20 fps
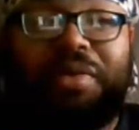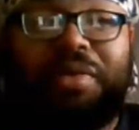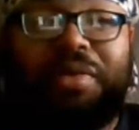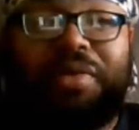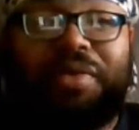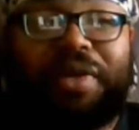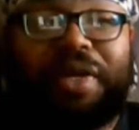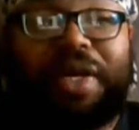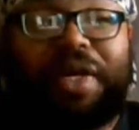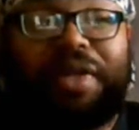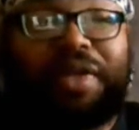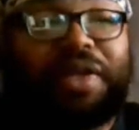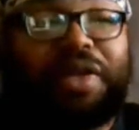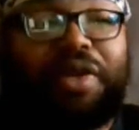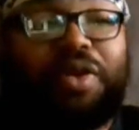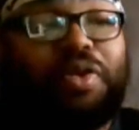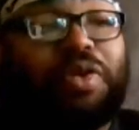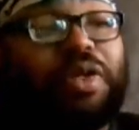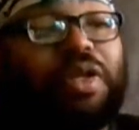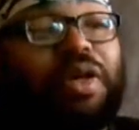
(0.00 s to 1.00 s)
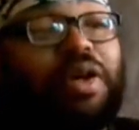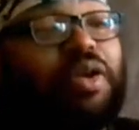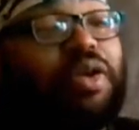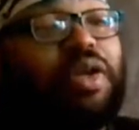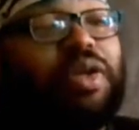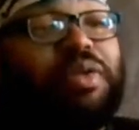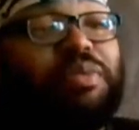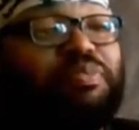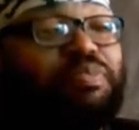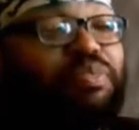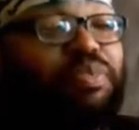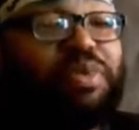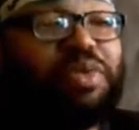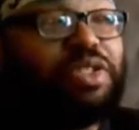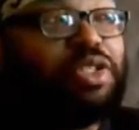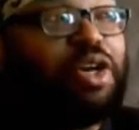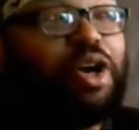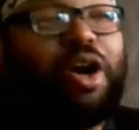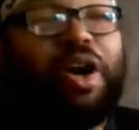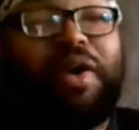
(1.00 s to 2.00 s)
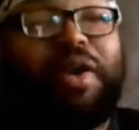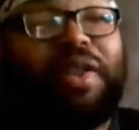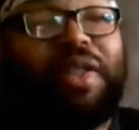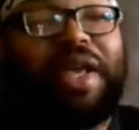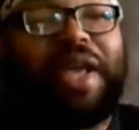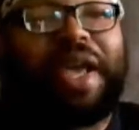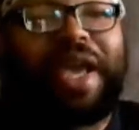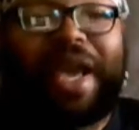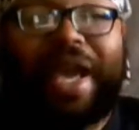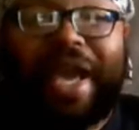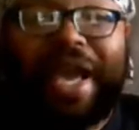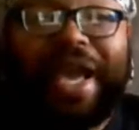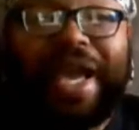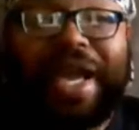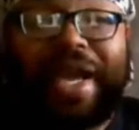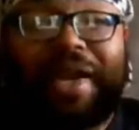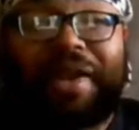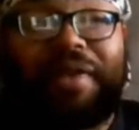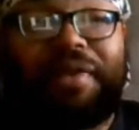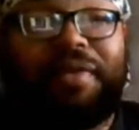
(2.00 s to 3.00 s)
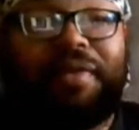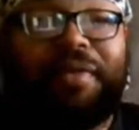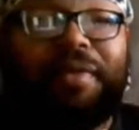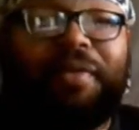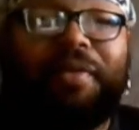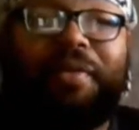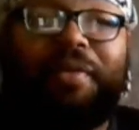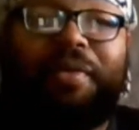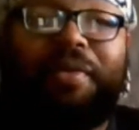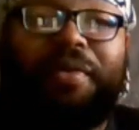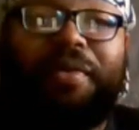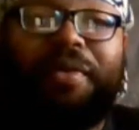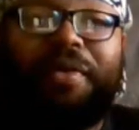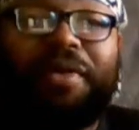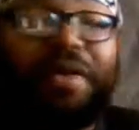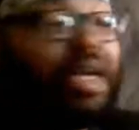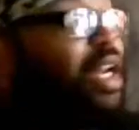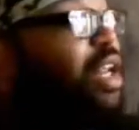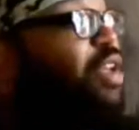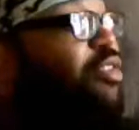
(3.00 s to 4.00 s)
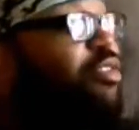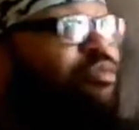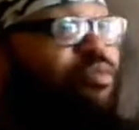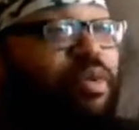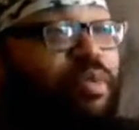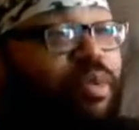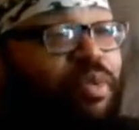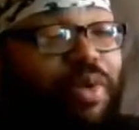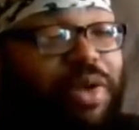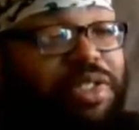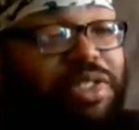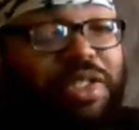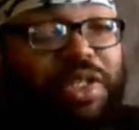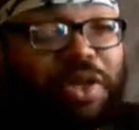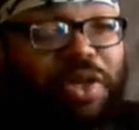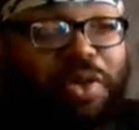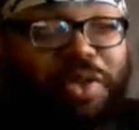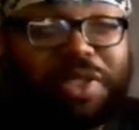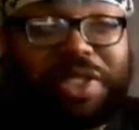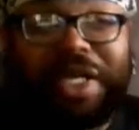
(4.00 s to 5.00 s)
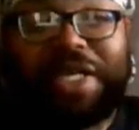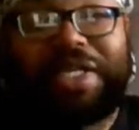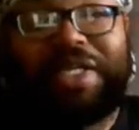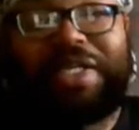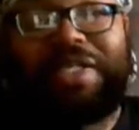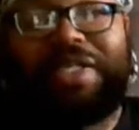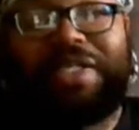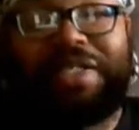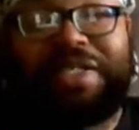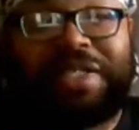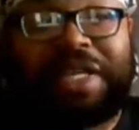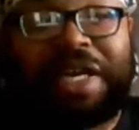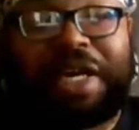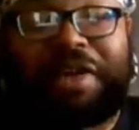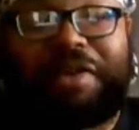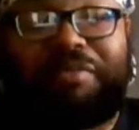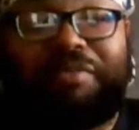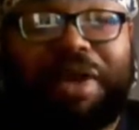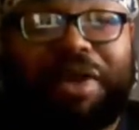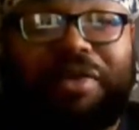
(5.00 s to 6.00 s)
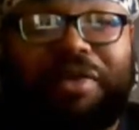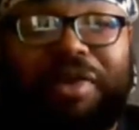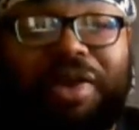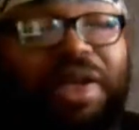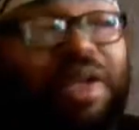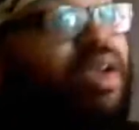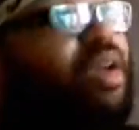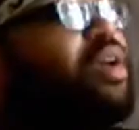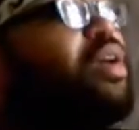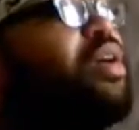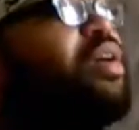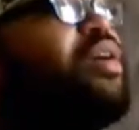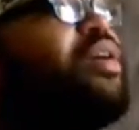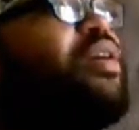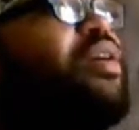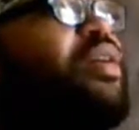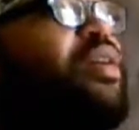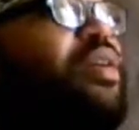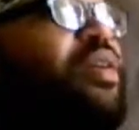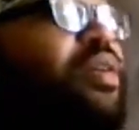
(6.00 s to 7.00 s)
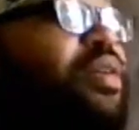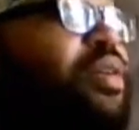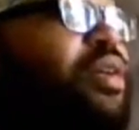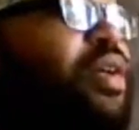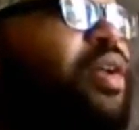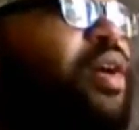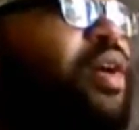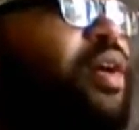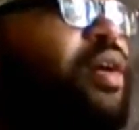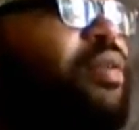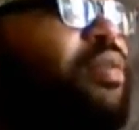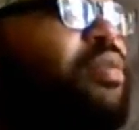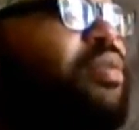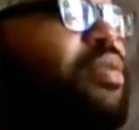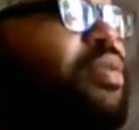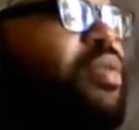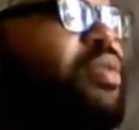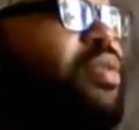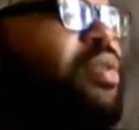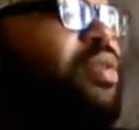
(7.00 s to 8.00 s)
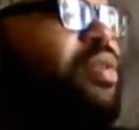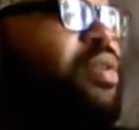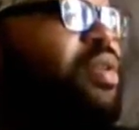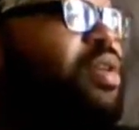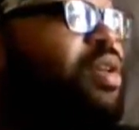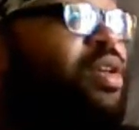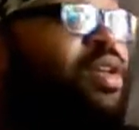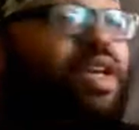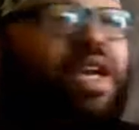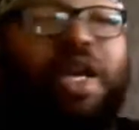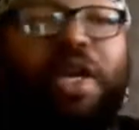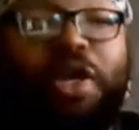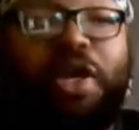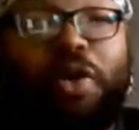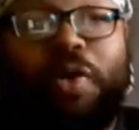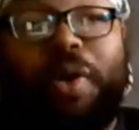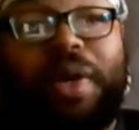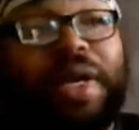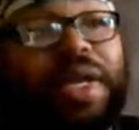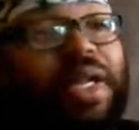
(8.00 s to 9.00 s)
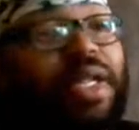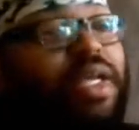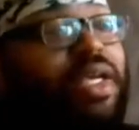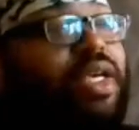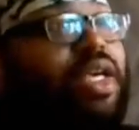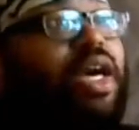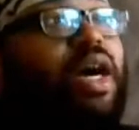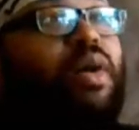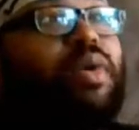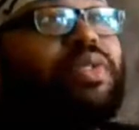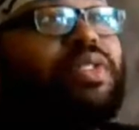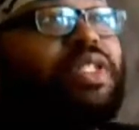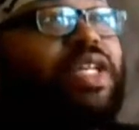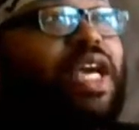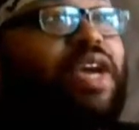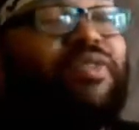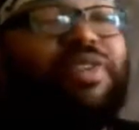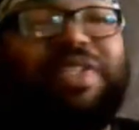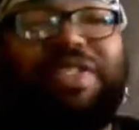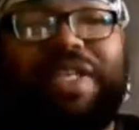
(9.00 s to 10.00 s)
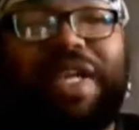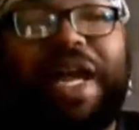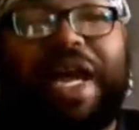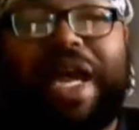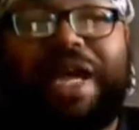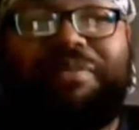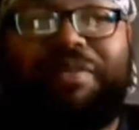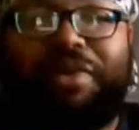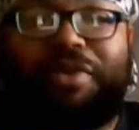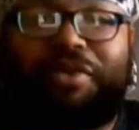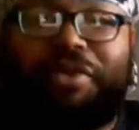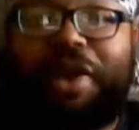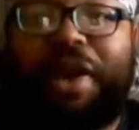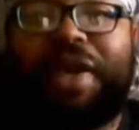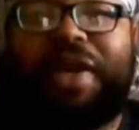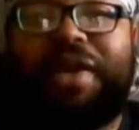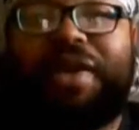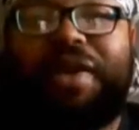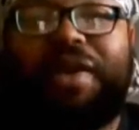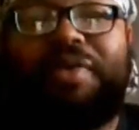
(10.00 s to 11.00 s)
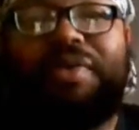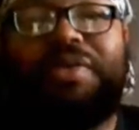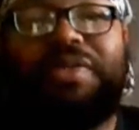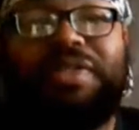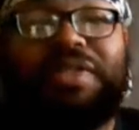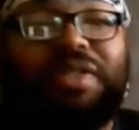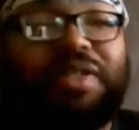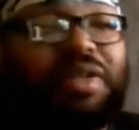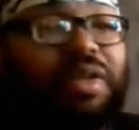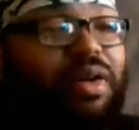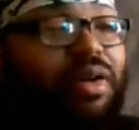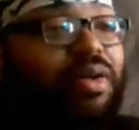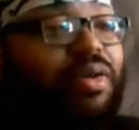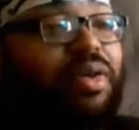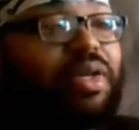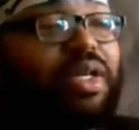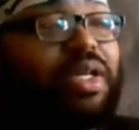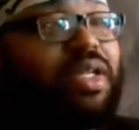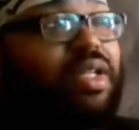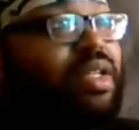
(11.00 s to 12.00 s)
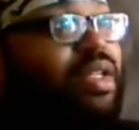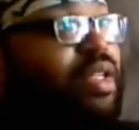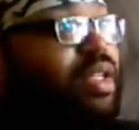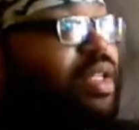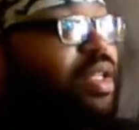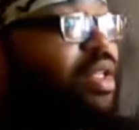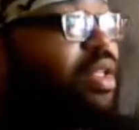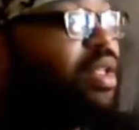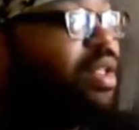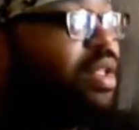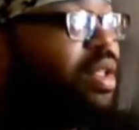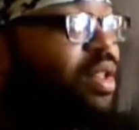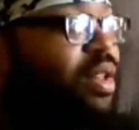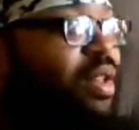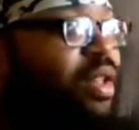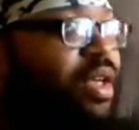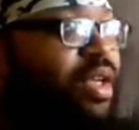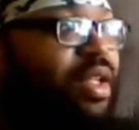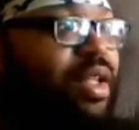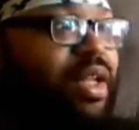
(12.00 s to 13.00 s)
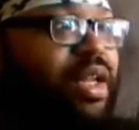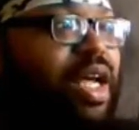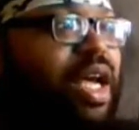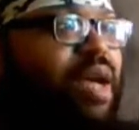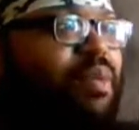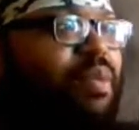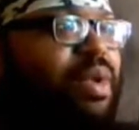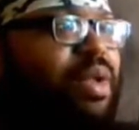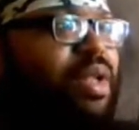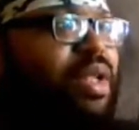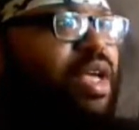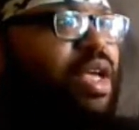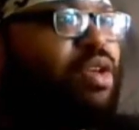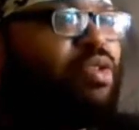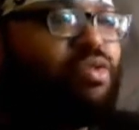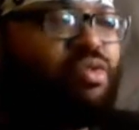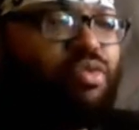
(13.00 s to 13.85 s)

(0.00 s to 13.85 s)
Right, the only the only star that they had. And you remember watching the O J documentary, you know, he knew it. He, he always gave his lineman credit, and I was, you know, and I think the linemen they